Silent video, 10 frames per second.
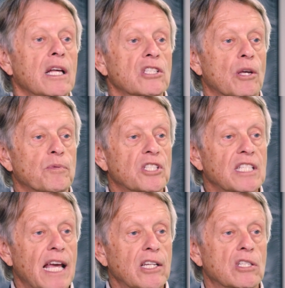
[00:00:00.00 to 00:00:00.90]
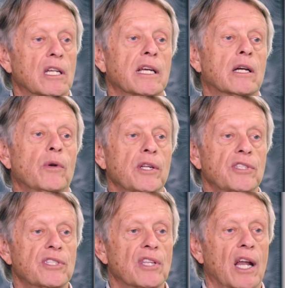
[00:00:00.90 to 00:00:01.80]
substantially
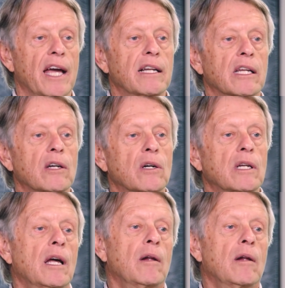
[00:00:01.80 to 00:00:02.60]
increases the likelihood